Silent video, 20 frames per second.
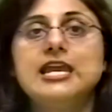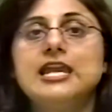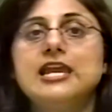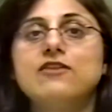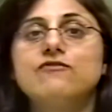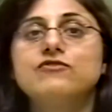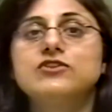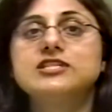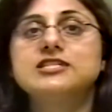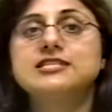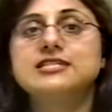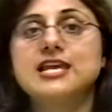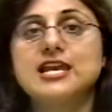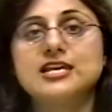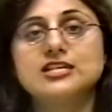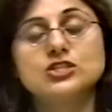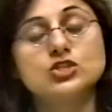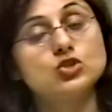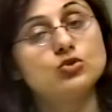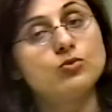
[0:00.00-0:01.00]
If it
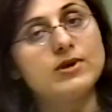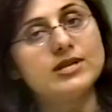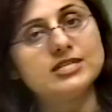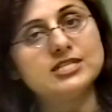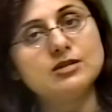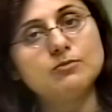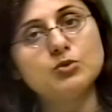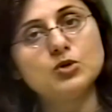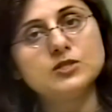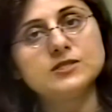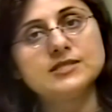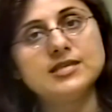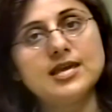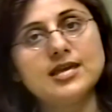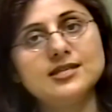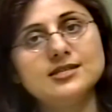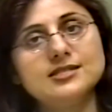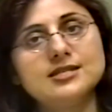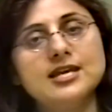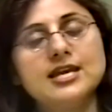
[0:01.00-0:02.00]
says
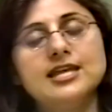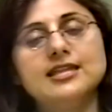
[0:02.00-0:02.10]
20%,